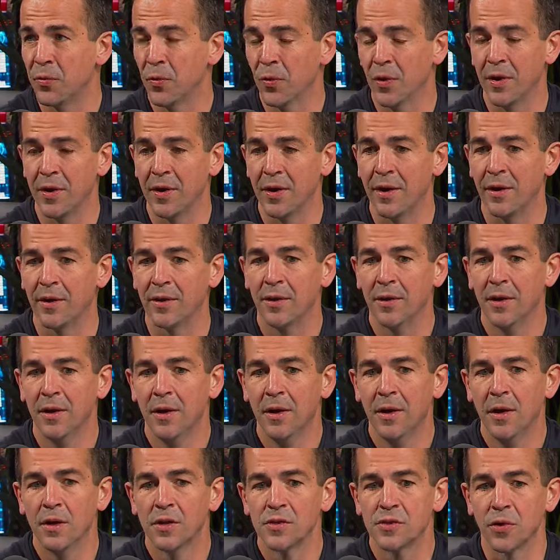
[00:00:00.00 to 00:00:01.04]
coordinator.
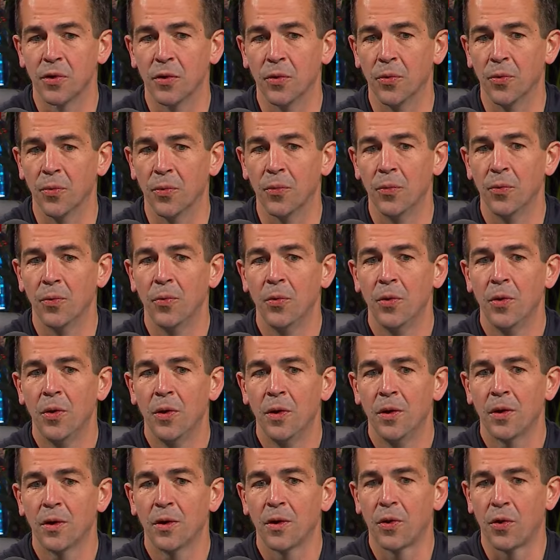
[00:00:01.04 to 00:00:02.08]
So
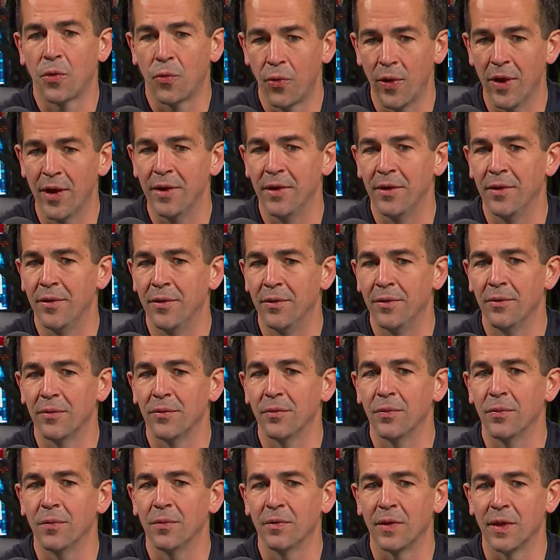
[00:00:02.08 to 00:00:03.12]
Quinn,
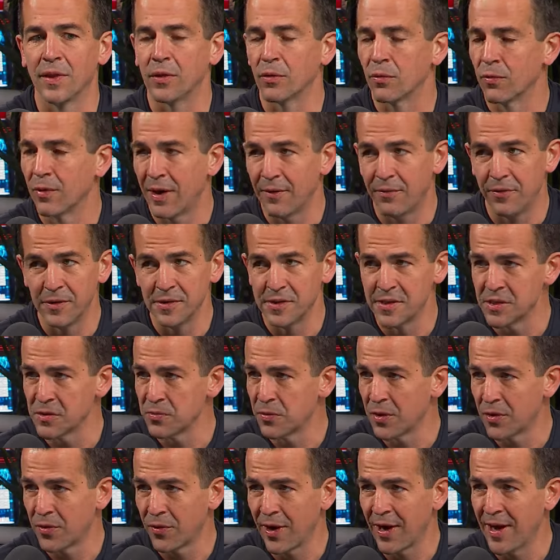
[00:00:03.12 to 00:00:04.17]
like the references
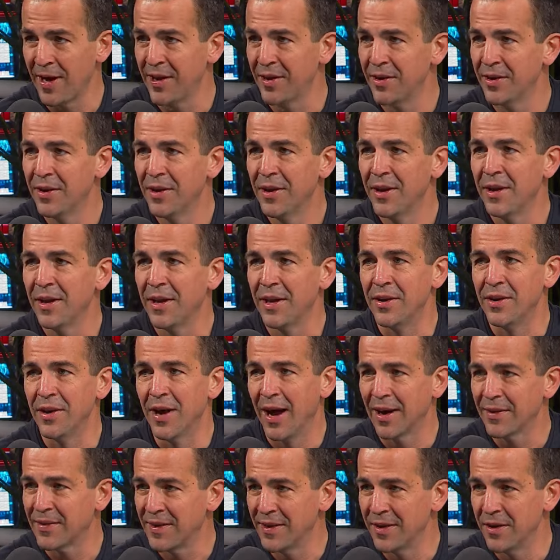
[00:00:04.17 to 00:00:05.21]
were great. He
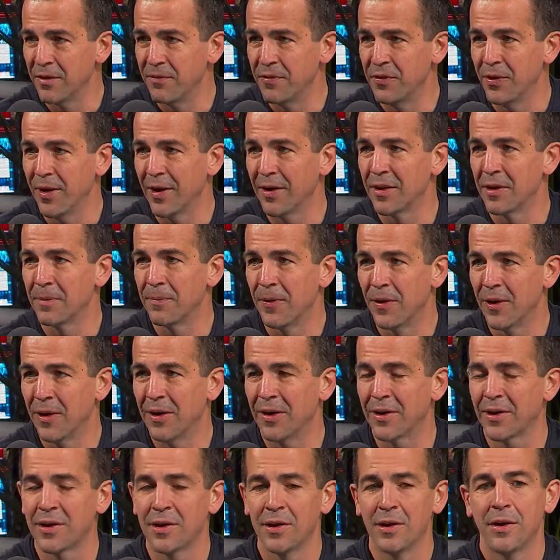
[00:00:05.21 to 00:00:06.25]
knocked the interview out of the
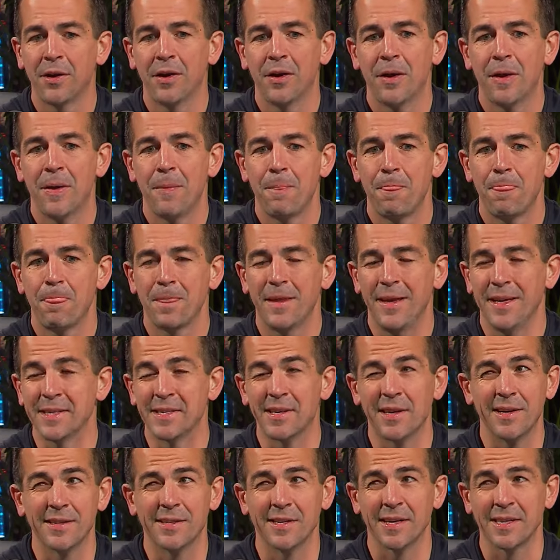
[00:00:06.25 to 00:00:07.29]
park. Is
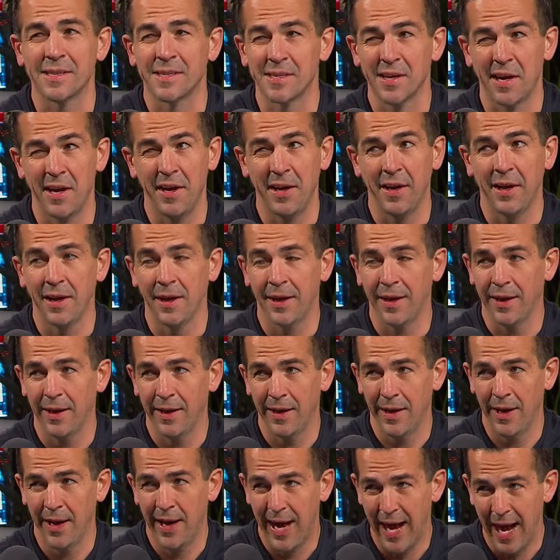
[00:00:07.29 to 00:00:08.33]
it as exciting a
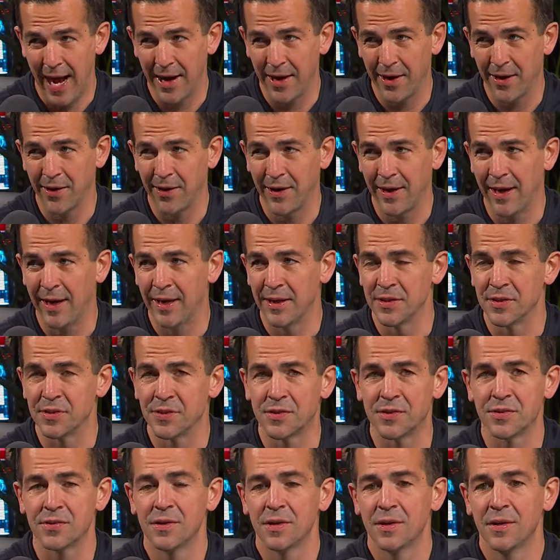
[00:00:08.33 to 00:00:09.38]
hire
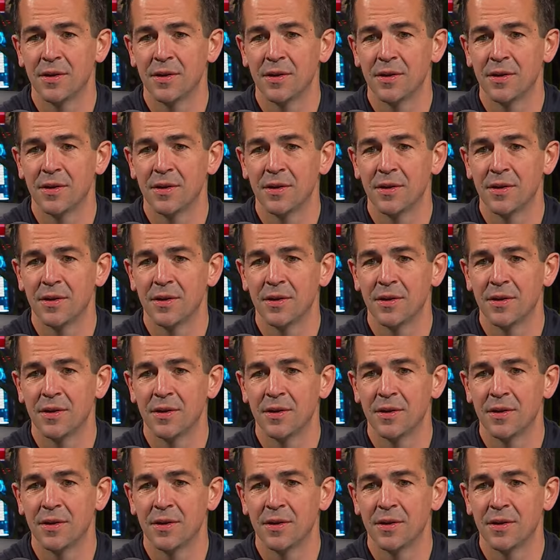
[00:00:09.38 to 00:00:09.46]
as